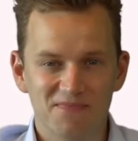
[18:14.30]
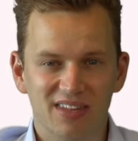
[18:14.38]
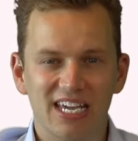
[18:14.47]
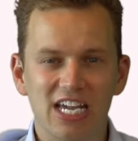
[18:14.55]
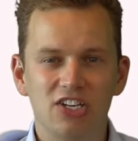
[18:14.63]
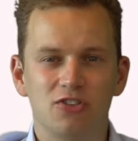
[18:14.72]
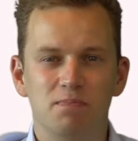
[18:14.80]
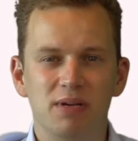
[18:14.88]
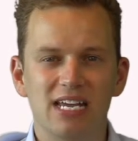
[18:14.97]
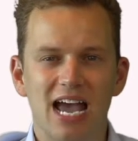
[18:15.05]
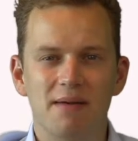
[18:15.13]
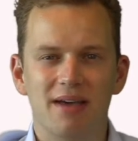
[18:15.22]
Each
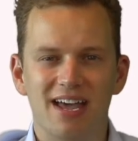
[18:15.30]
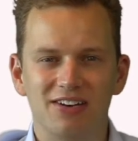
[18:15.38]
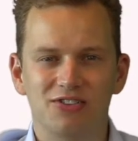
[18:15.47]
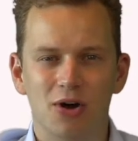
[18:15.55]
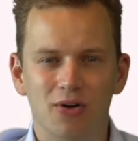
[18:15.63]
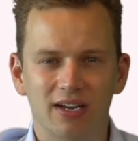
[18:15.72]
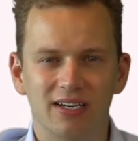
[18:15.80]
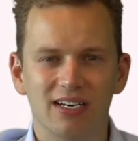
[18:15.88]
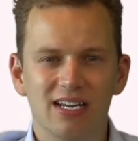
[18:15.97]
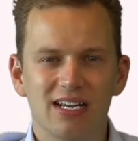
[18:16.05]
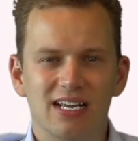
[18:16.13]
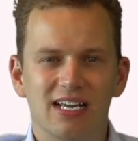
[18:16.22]
B M N token
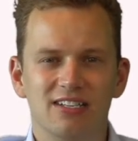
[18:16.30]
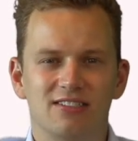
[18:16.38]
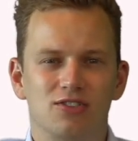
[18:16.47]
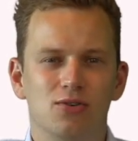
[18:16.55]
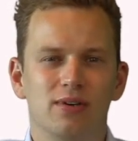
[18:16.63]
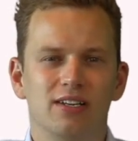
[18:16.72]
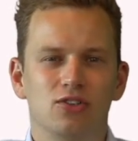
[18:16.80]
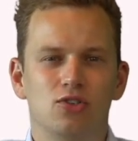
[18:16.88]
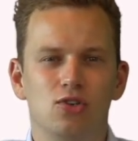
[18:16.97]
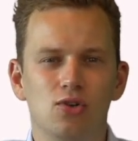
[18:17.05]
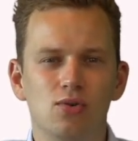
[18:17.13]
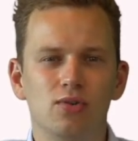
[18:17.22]
is doing
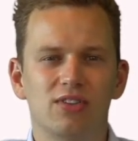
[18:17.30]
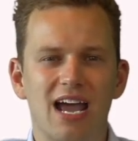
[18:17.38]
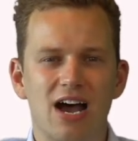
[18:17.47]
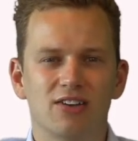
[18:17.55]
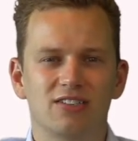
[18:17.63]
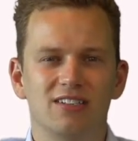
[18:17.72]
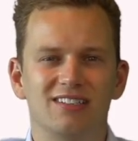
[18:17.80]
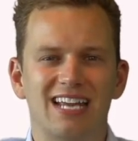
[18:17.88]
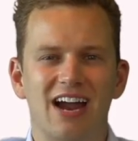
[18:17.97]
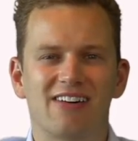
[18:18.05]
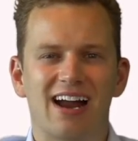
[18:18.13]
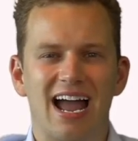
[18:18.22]
two thousand
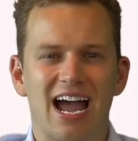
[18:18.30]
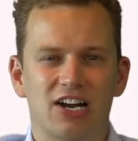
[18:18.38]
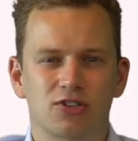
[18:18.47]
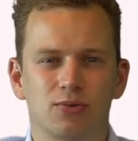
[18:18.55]
terahash,